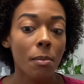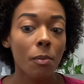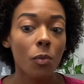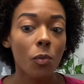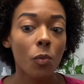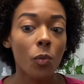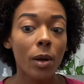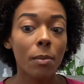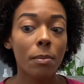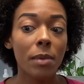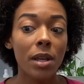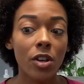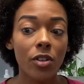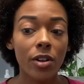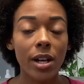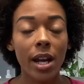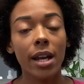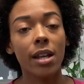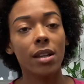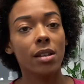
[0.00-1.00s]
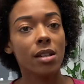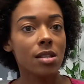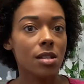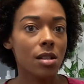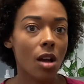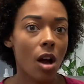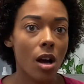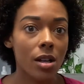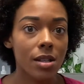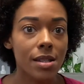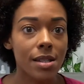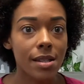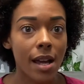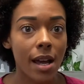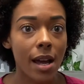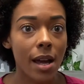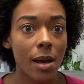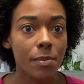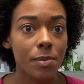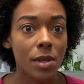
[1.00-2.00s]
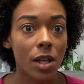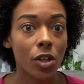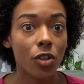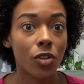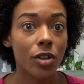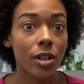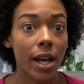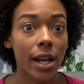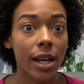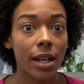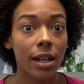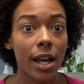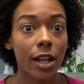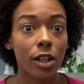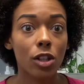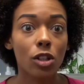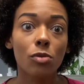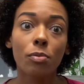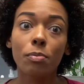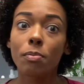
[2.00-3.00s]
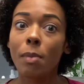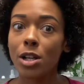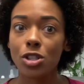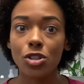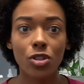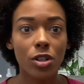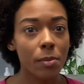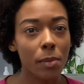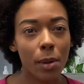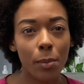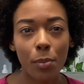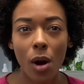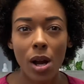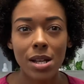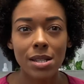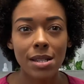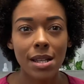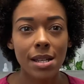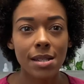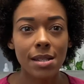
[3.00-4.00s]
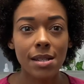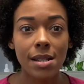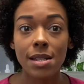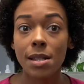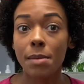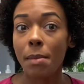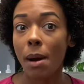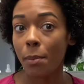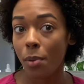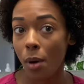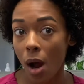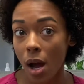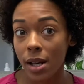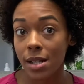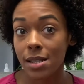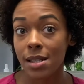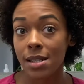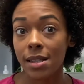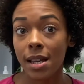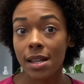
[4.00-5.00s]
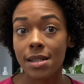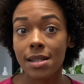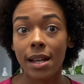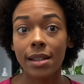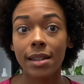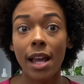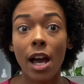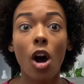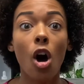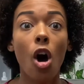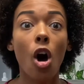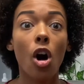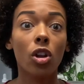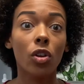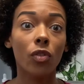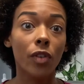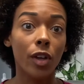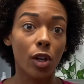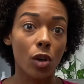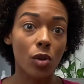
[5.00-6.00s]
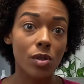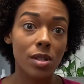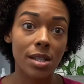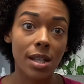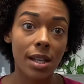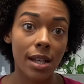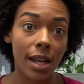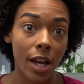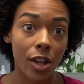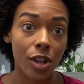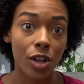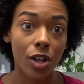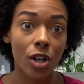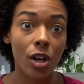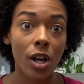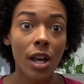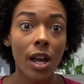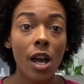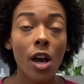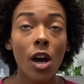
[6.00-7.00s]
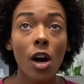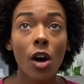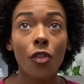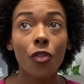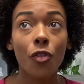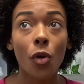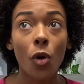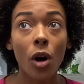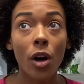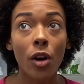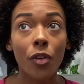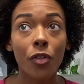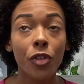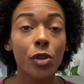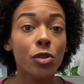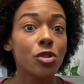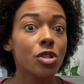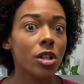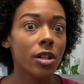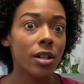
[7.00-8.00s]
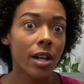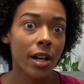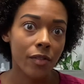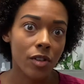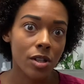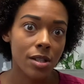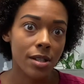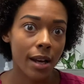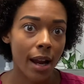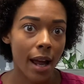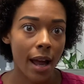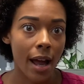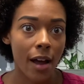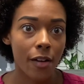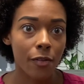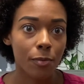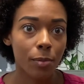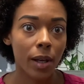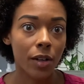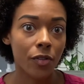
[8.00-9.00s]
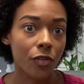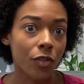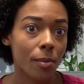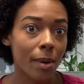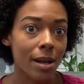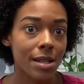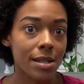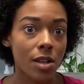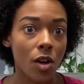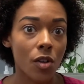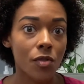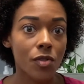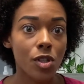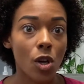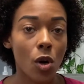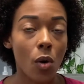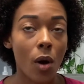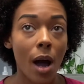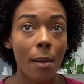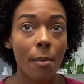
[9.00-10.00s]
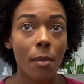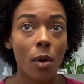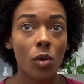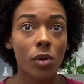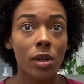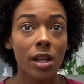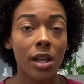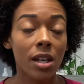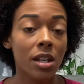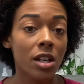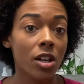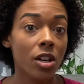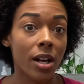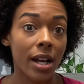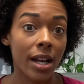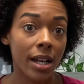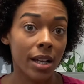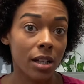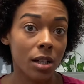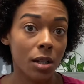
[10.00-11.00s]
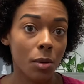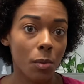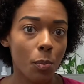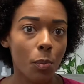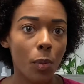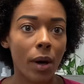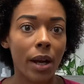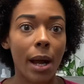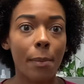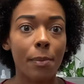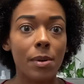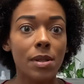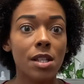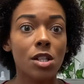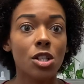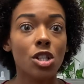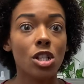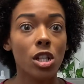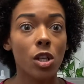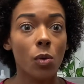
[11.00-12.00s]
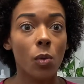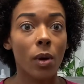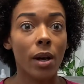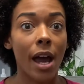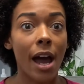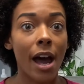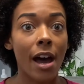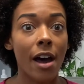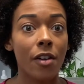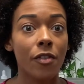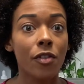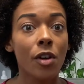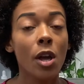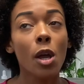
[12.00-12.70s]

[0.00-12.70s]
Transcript: with me creating this concept and creating like my treatment processes and my products and things like that, all of it goes together for future endeavors that I have planned for myself. So I'm only a year in, but I potentially want to have